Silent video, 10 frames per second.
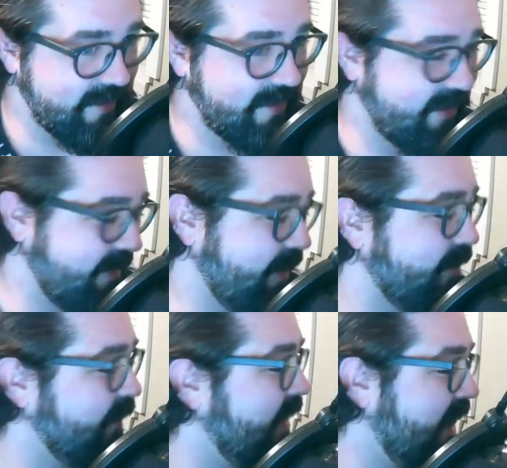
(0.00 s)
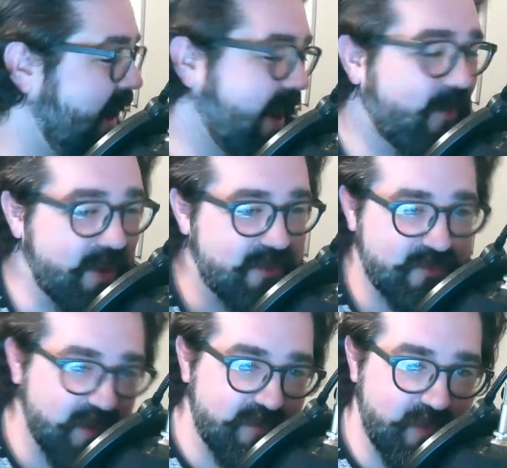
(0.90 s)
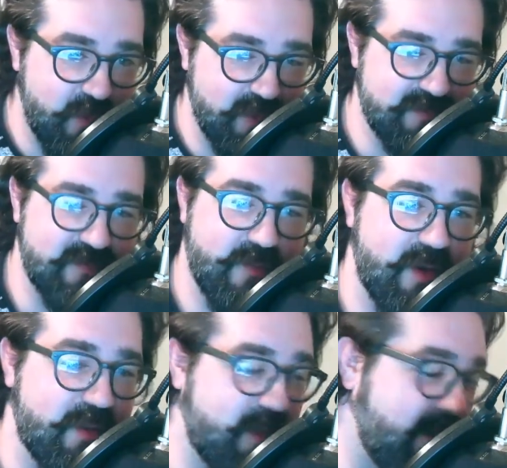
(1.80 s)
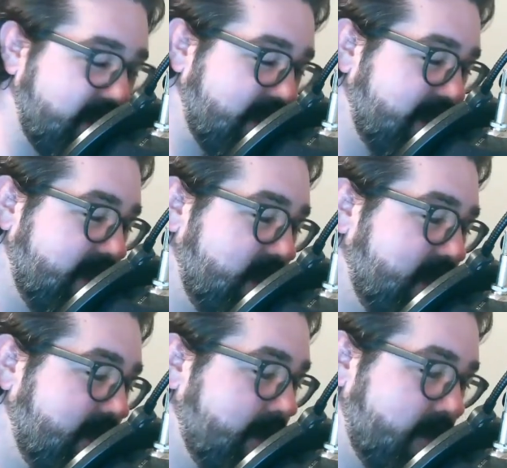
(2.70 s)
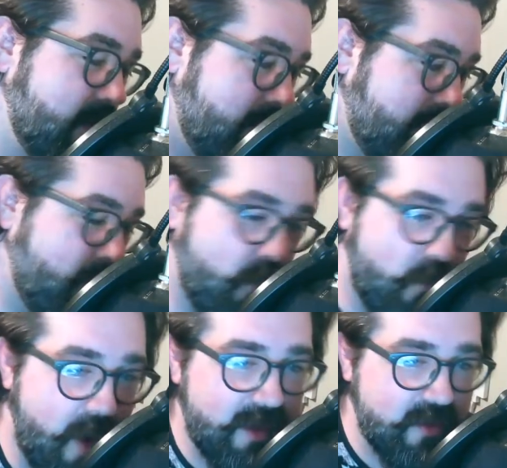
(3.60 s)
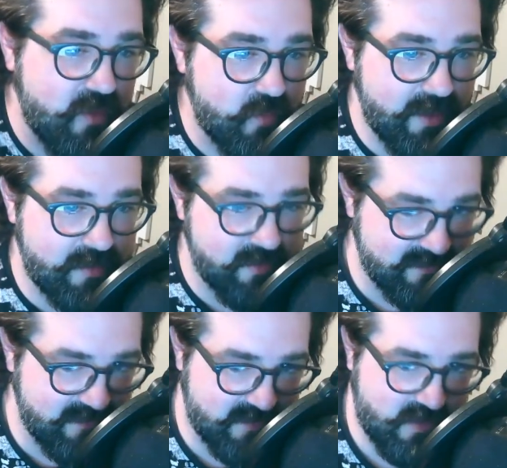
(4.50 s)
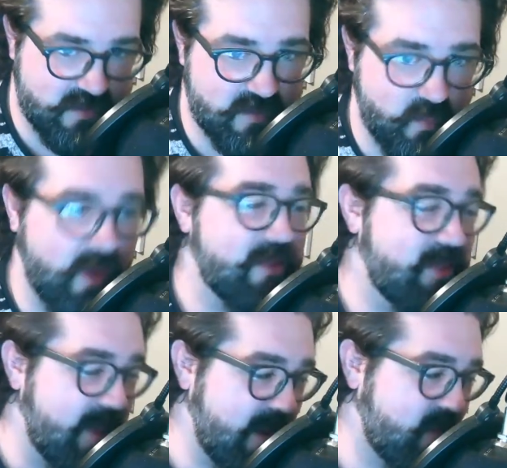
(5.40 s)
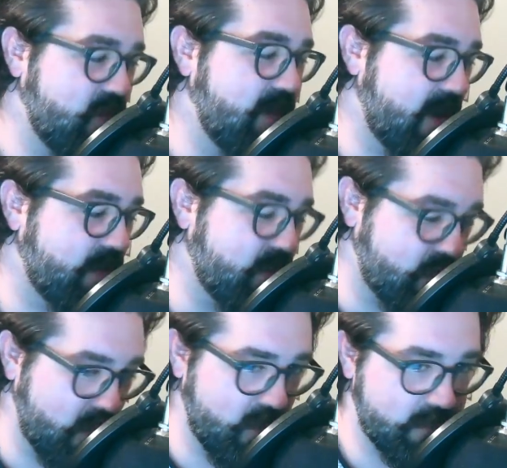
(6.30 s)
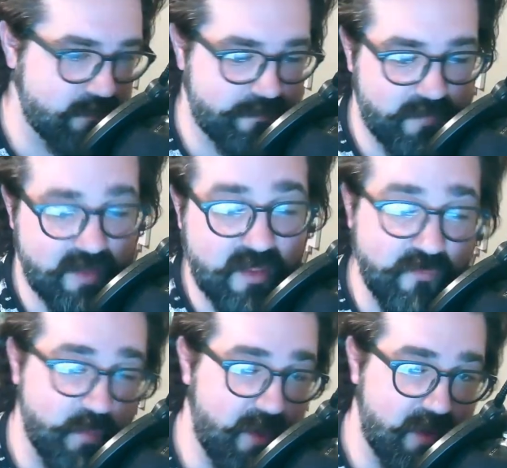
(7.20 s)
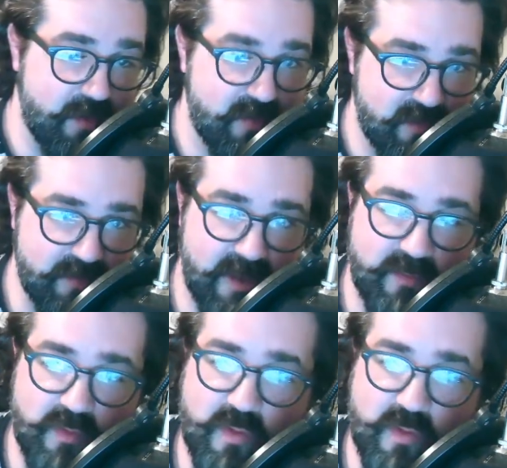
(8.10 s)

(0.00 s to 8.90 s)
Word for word: you know, and I want it straight from the horse's mouth. Like, why did you make these decisions? What led you down this road? It's even better though sometimes when you